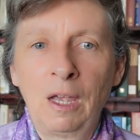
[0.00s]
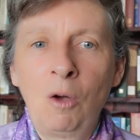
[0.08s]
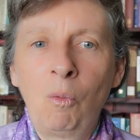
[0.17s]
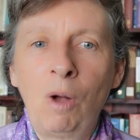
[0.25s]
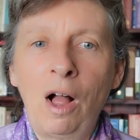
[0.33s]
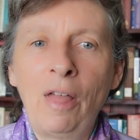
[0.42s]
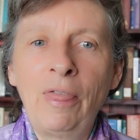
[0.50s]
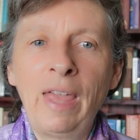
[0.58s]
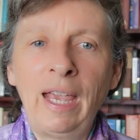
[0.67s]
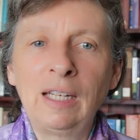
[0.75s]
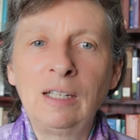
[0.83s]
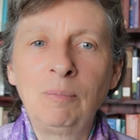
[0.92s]
while
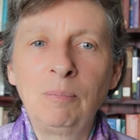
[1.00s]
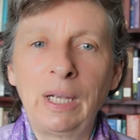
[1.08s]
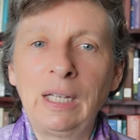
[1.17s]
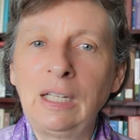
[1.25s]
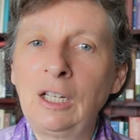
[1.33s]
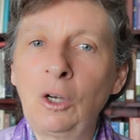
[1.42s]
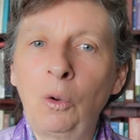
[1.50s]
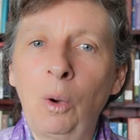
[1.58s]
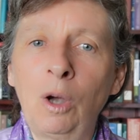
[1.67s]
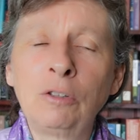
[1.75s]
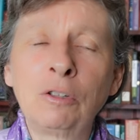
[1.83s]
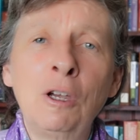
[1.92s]
then being,
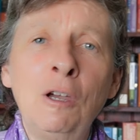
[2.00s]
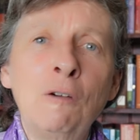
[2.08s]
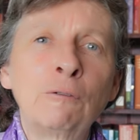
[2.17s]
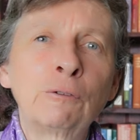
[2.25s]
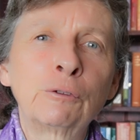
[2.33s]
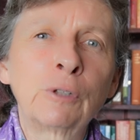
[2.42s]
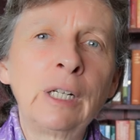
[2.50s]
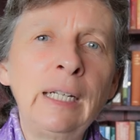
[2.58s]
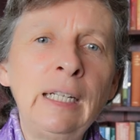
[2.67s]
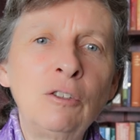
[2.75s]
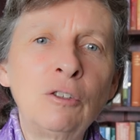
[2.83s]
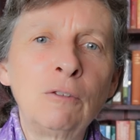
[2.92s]
quote,
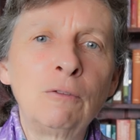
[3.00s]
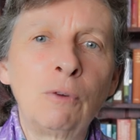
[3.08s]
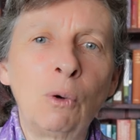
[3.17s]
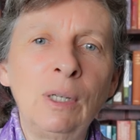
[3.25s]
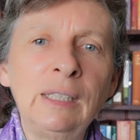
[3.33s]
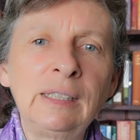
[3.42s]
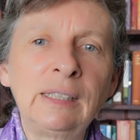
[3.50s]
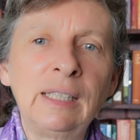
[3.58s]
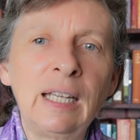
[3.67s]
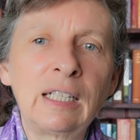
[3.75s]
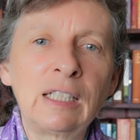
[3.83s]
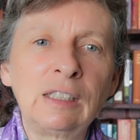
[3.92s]
free to voice
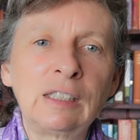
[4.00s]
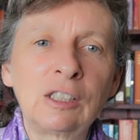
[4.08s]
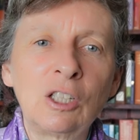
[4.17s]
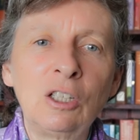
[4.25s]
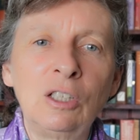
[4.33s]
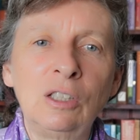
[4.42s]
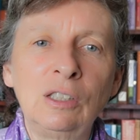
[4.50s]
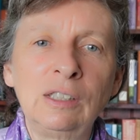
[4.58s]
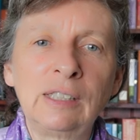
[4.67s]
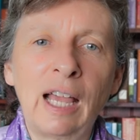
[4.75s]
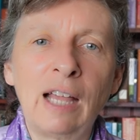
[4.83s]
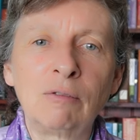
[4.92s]
their
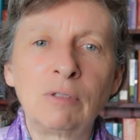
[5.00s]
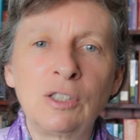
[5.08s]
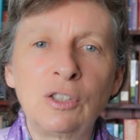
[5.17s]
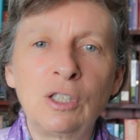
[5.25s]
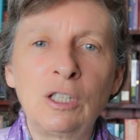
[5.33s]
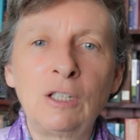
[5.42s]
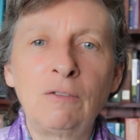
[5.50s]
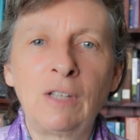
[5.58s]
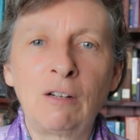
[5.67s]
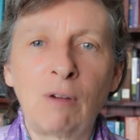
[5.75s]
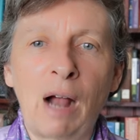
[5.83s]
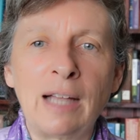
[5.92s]
concerns and reserve
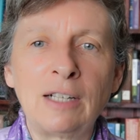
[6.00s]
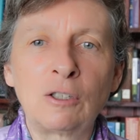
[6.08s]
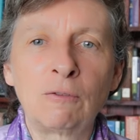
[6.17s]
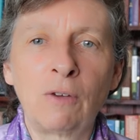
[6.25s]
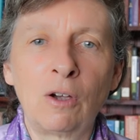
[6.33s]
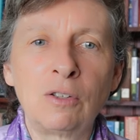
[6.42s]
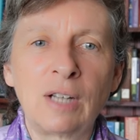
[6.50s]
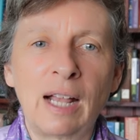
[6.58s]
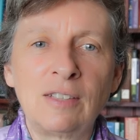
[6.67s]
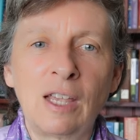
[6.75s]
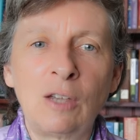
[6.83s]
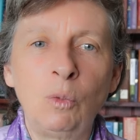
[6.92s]
their right to vote
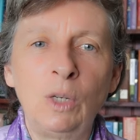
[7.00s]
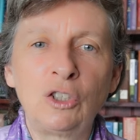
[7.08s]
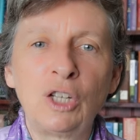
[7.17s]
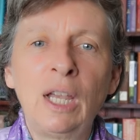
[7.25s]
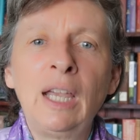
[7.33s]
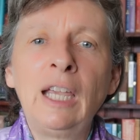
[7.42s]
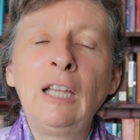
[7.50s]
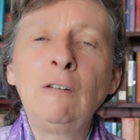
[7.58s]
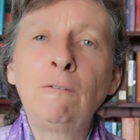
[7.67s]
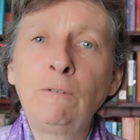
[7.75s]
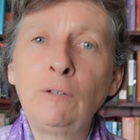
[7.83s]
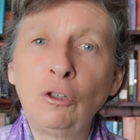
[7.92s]
as they wish in
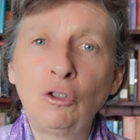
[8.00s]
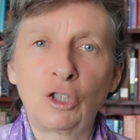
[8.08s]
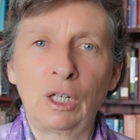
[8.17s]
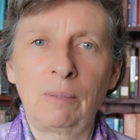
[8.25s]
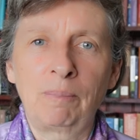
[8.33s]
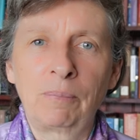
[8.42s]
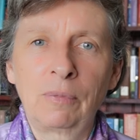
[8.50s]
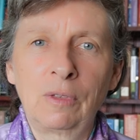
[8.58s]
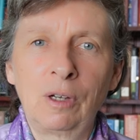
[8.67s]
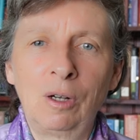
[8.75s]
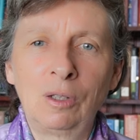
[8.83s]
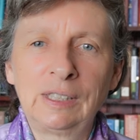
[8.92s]
future
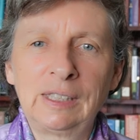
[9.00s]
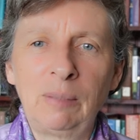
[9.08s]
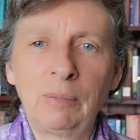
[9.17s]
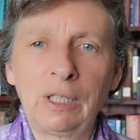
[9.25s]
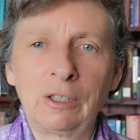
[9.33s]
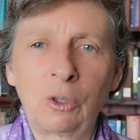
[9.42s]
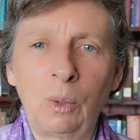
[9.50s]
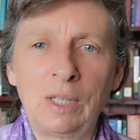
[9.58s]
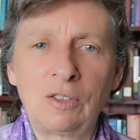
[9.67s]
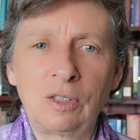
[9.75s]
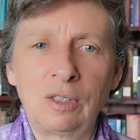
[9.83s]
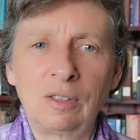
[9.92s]
on similar
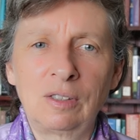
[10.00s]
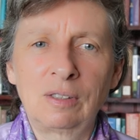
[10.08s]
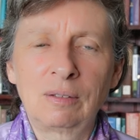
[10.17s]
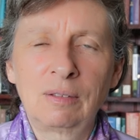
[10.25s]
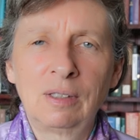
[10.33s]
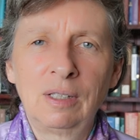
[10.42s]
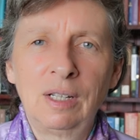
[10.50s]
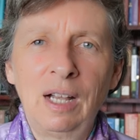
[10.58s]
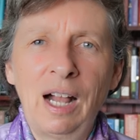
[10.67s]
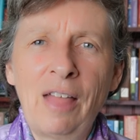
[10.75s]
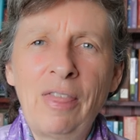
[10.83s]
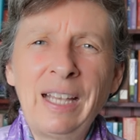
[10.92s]
questions.
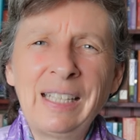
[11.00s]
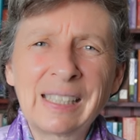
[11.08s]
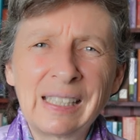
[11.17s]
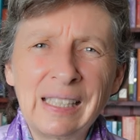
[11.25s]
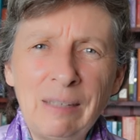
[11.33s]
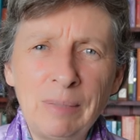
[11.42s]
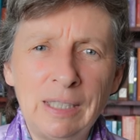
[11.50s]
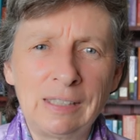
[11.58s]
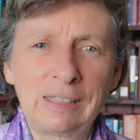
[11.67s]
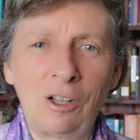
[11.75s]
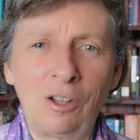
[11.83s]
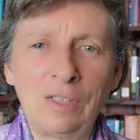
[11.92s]
Now, these
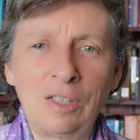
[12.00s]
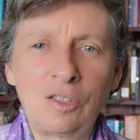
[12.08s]
limits on the